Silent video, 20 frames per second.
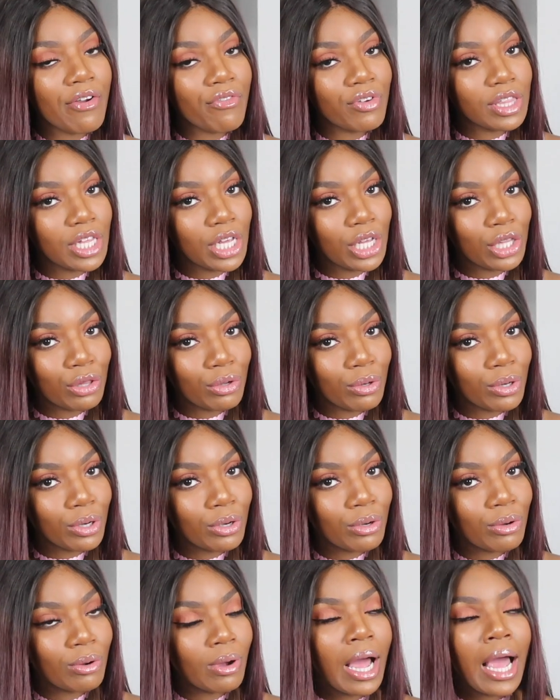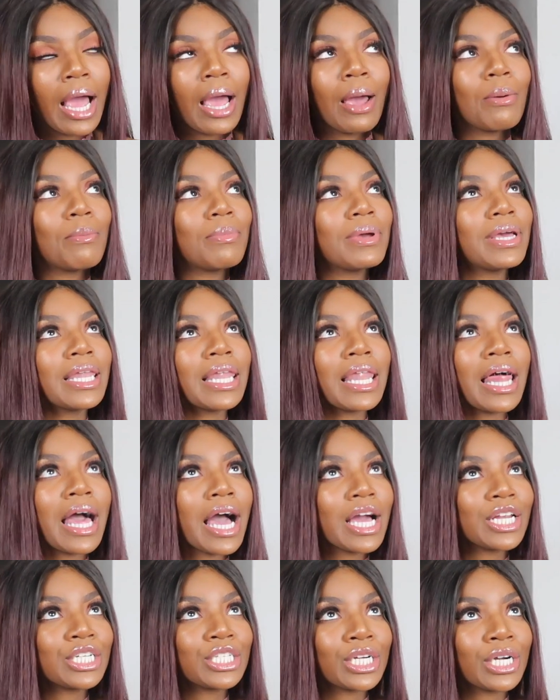everything through, be
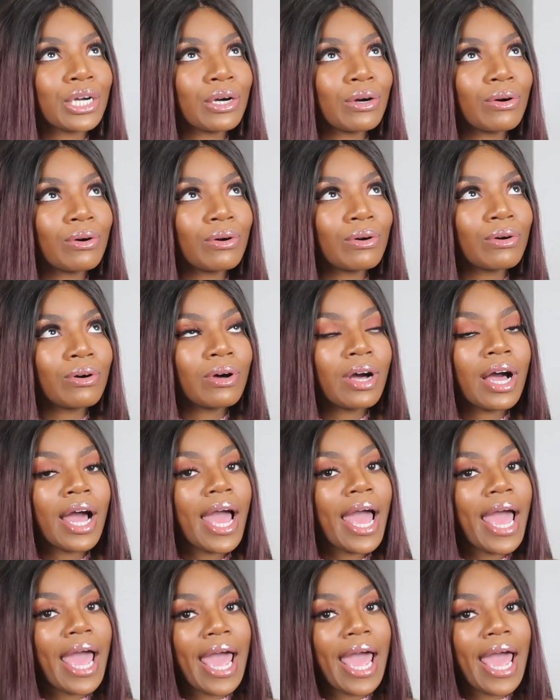logical,